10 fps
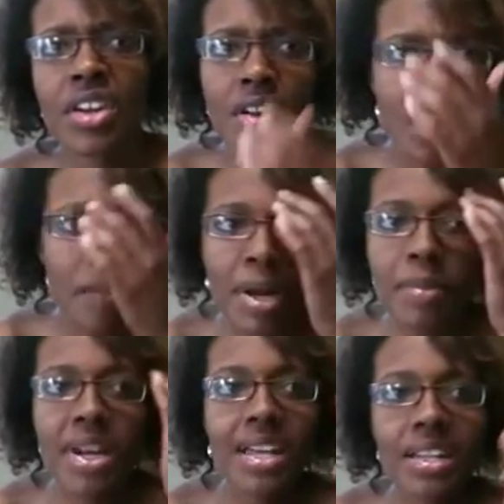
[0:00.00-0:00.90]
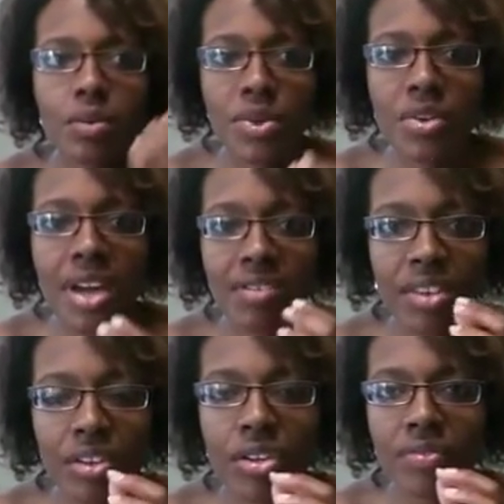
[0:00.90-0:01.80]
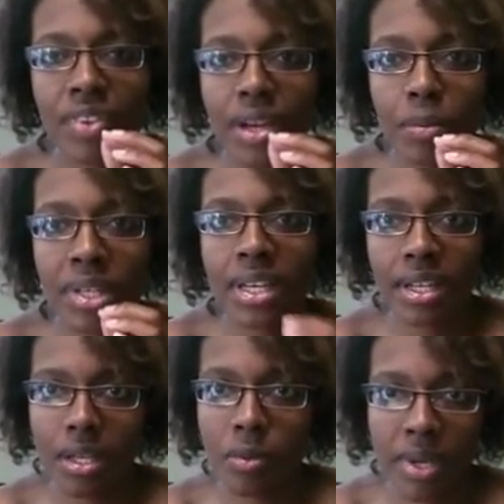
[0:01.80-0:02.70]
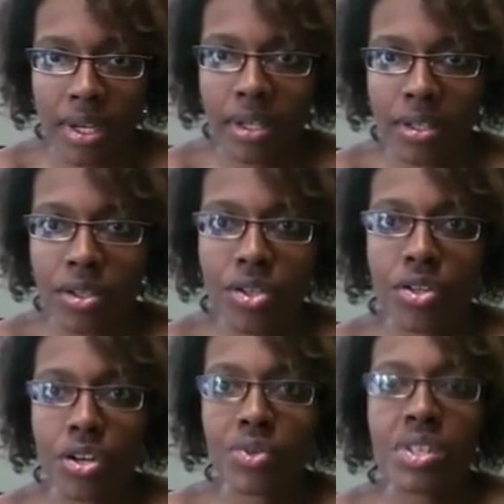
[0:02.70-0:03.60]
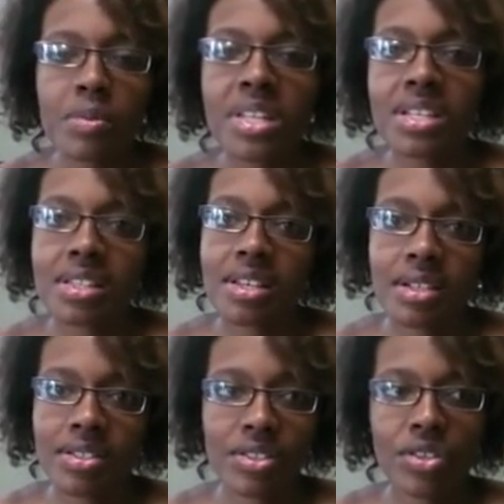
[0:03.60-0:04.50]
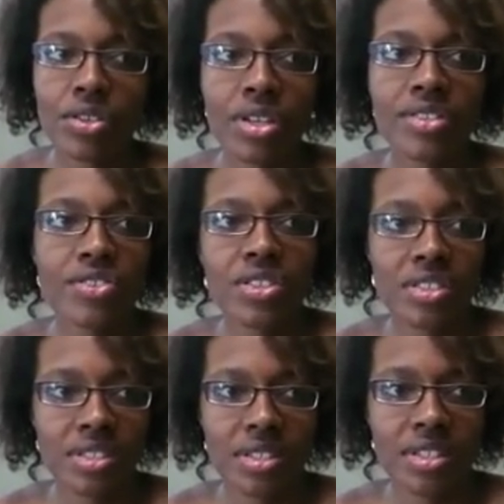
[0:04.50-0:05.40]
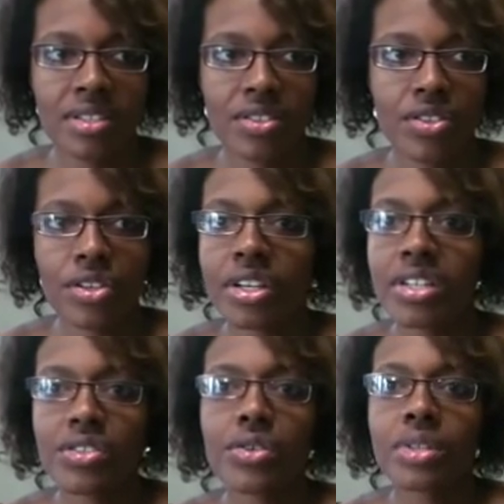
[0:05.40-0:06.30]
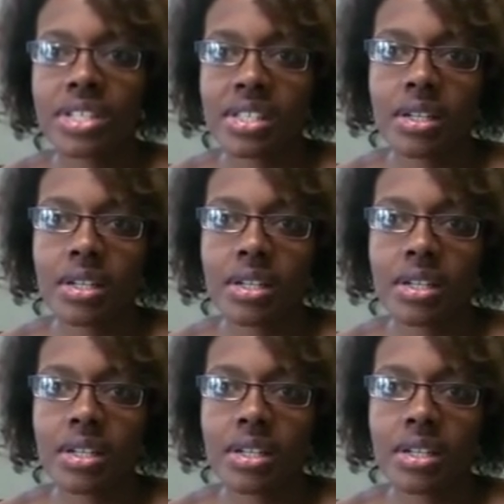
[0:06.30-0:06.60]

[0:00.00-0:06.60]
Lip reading: No, but I think when you have a good family anyway, some of these things, it's just, you're going to do this.